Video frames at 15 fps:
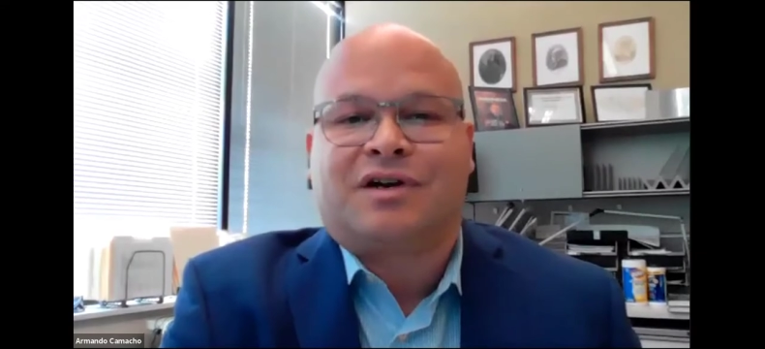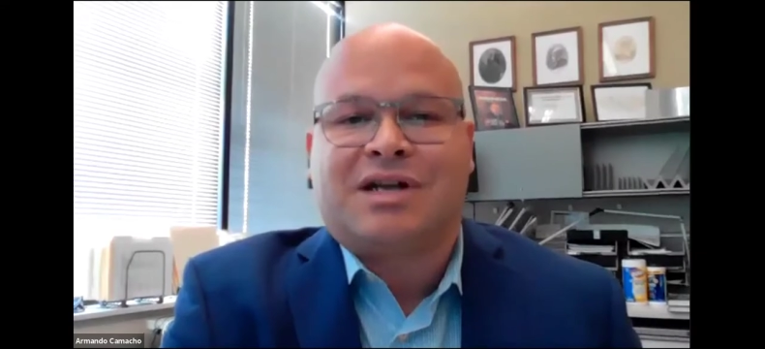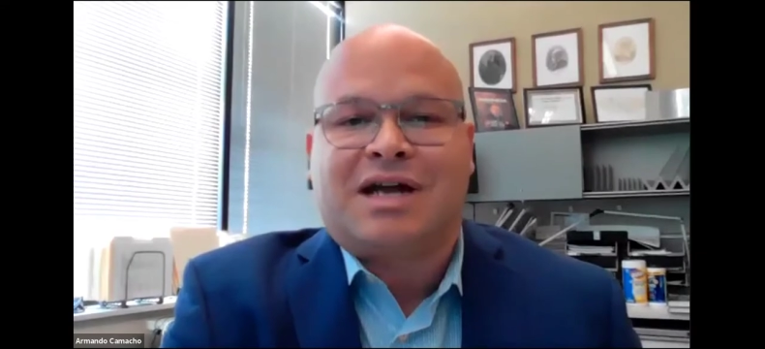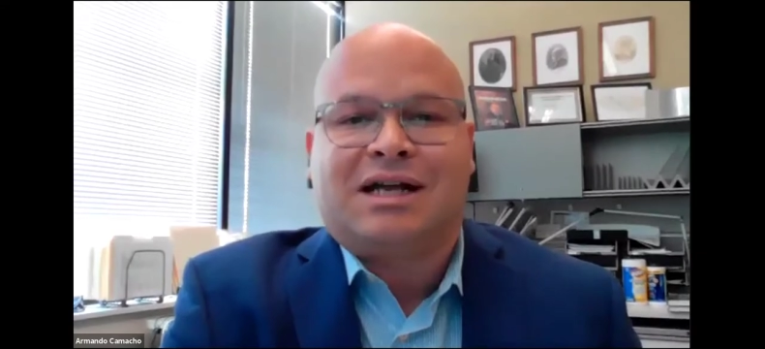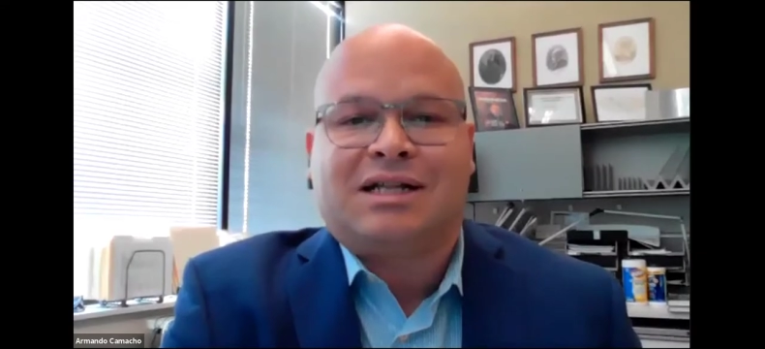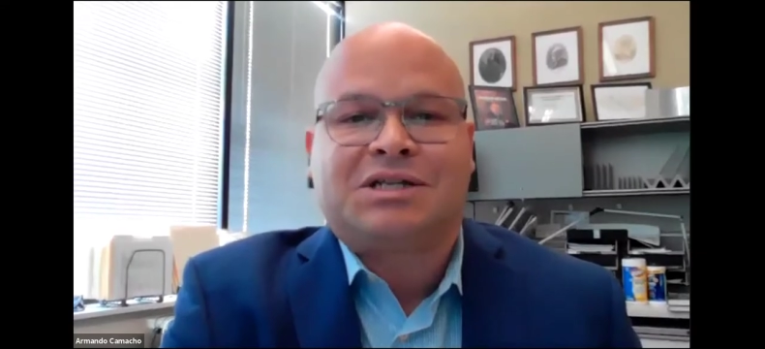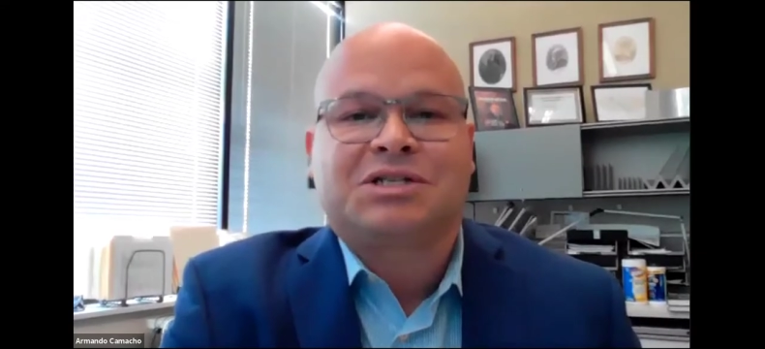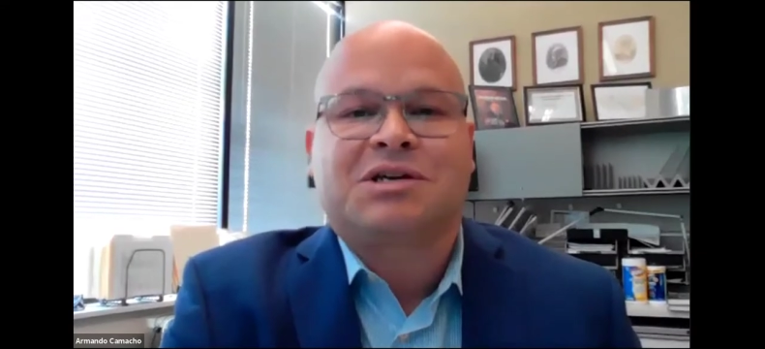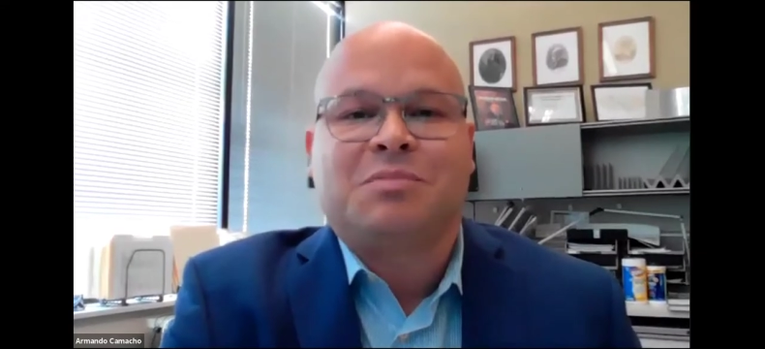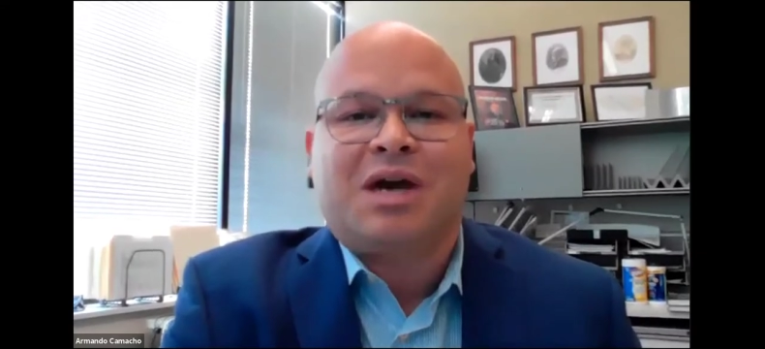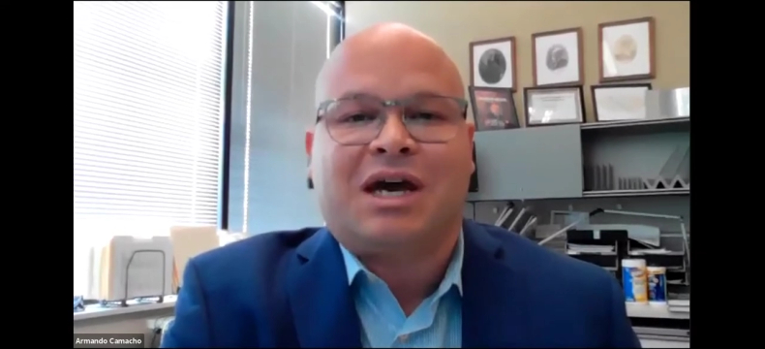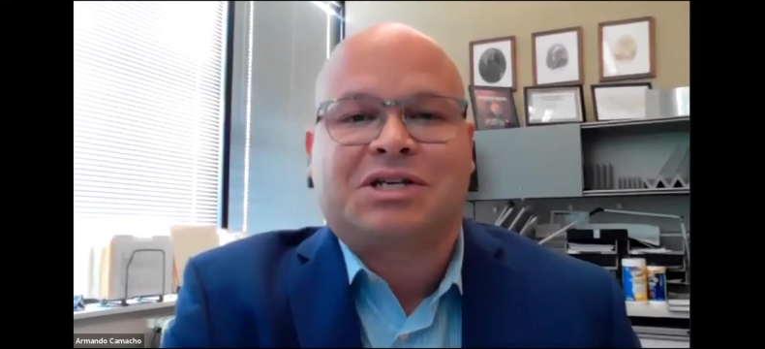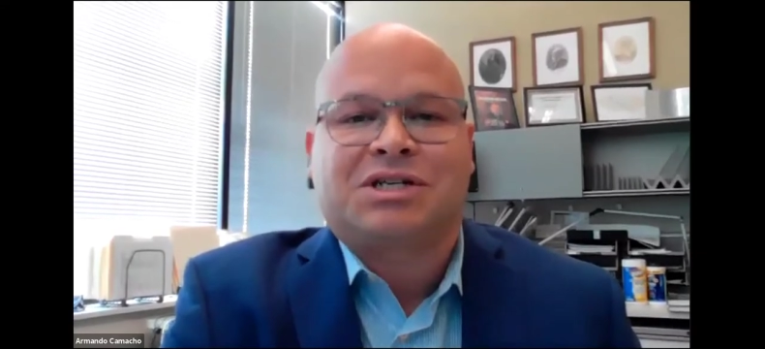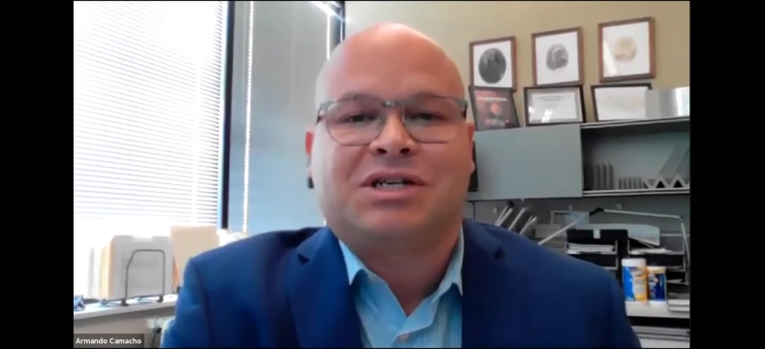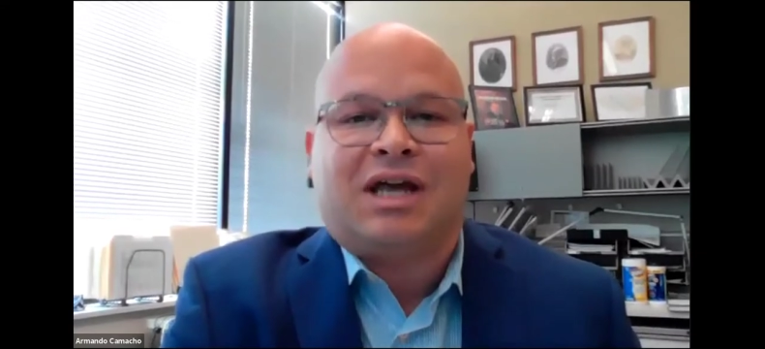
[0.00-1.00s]
our Knowledge,
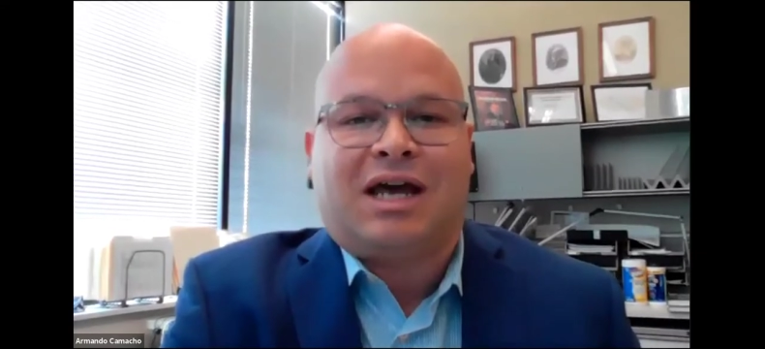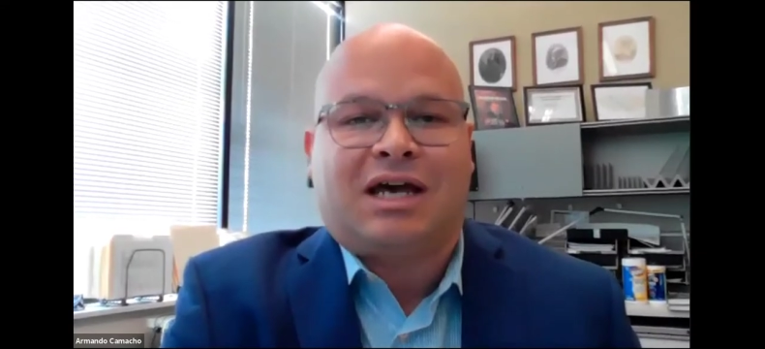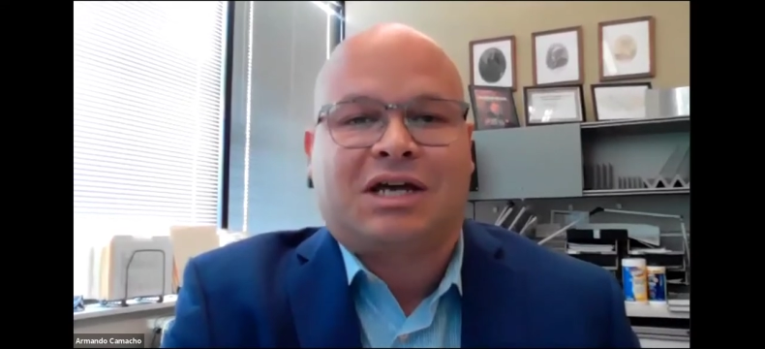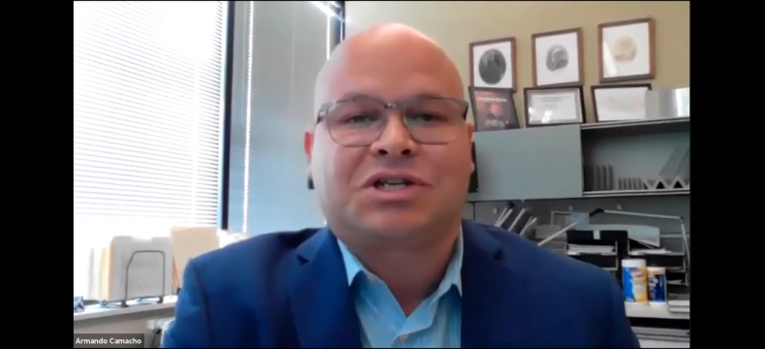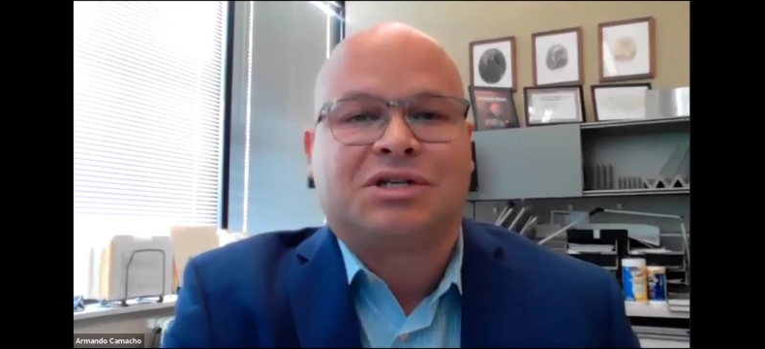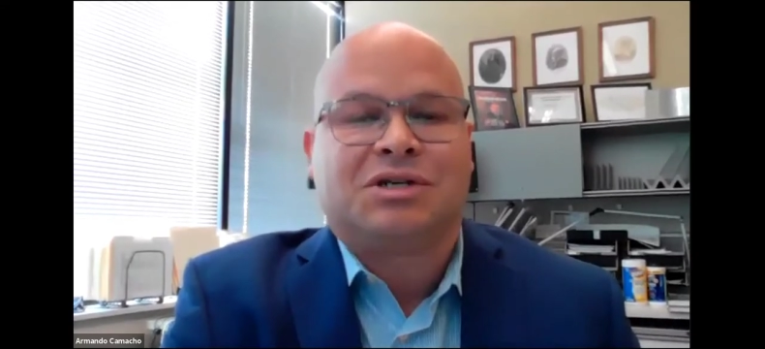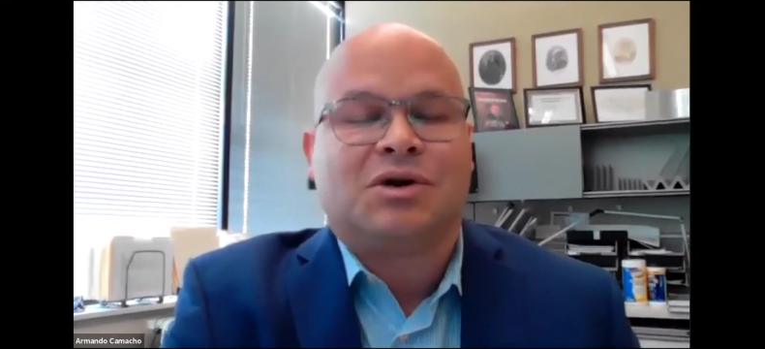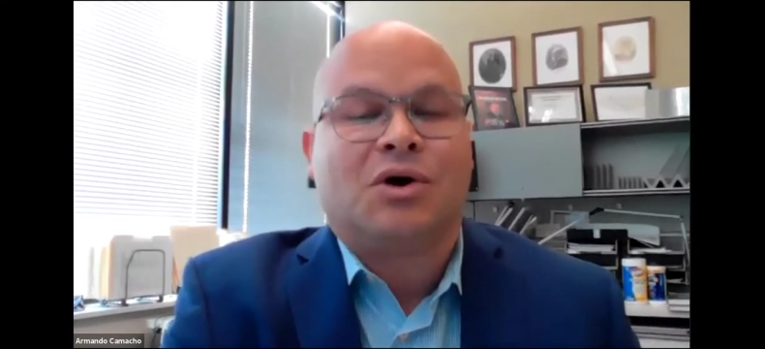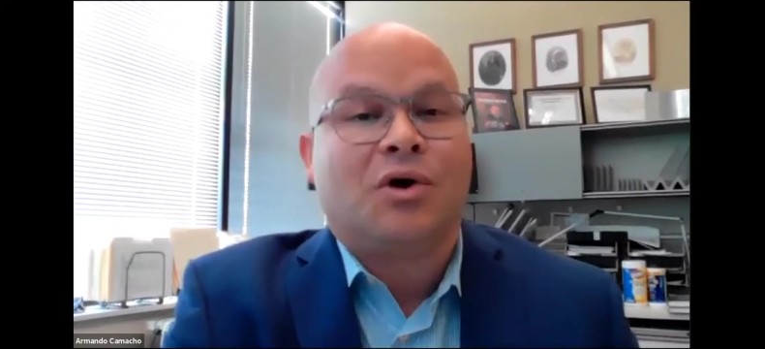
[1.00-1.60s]
Compassion, Action,